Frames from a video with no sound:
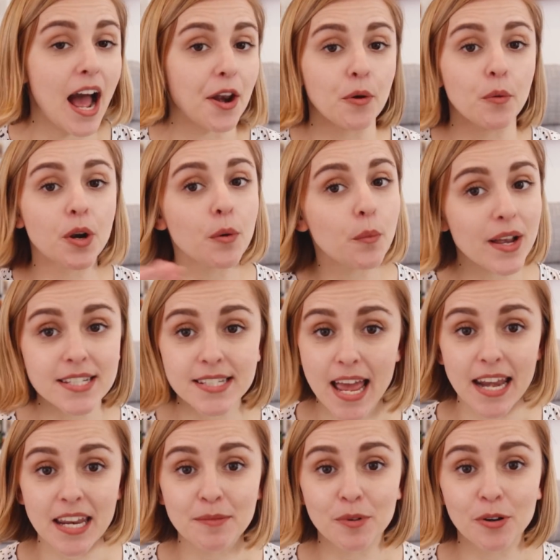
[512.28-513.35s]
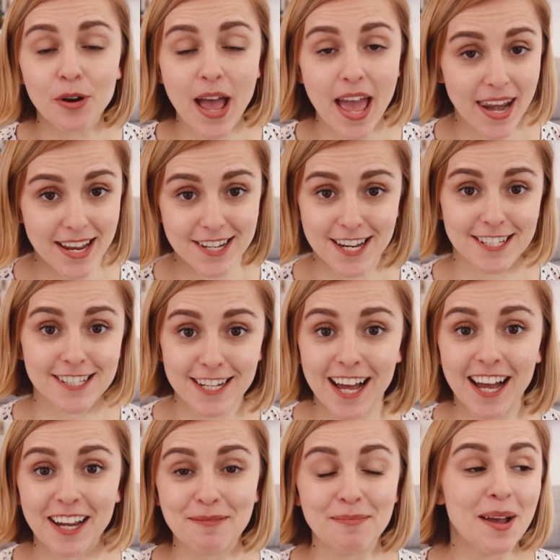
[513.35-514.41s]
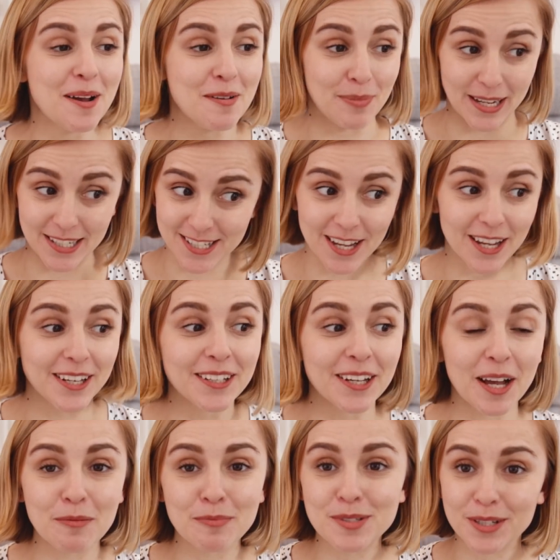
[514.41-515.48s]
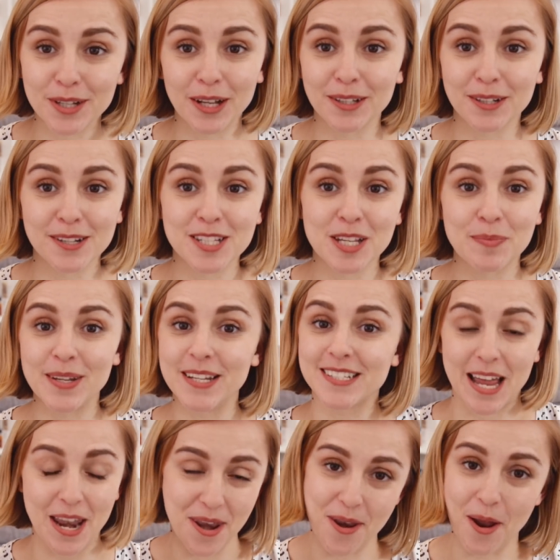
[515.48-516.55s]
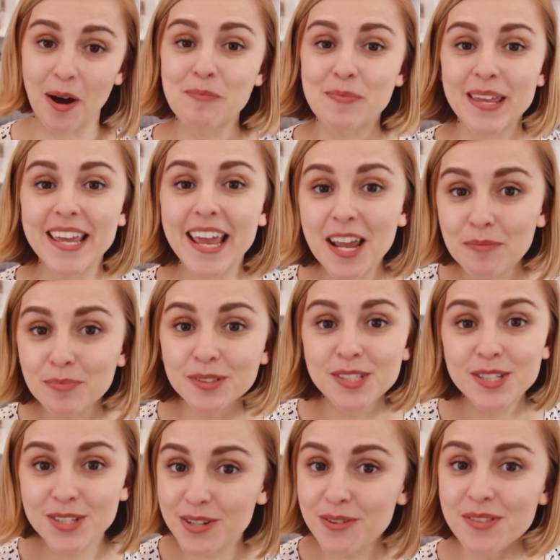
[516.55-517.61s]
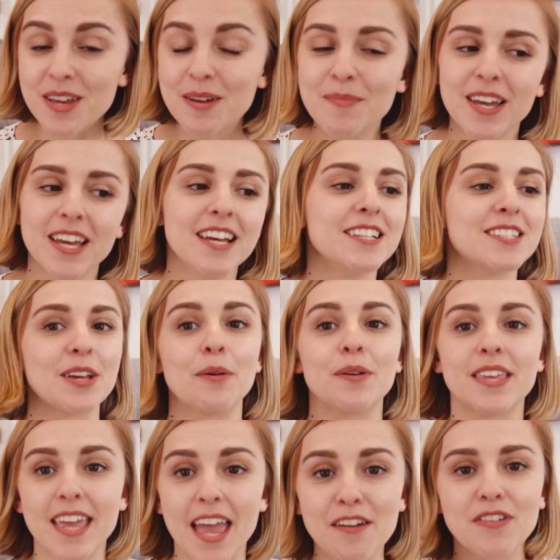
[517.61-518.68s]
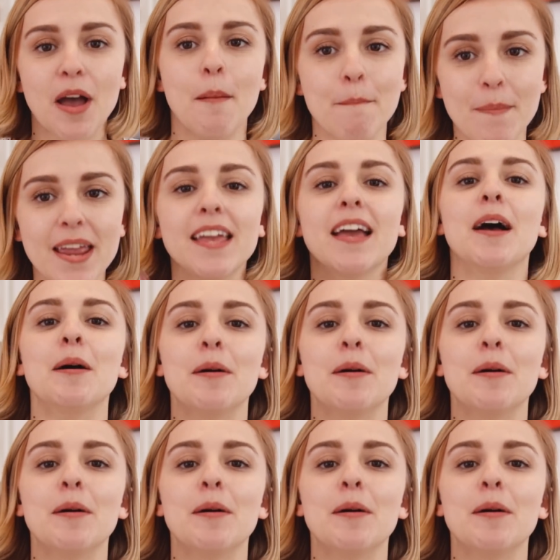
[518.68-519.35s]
I don't want to waste any more NHS time by turning up to colonoscopies and not being able to do them, so give me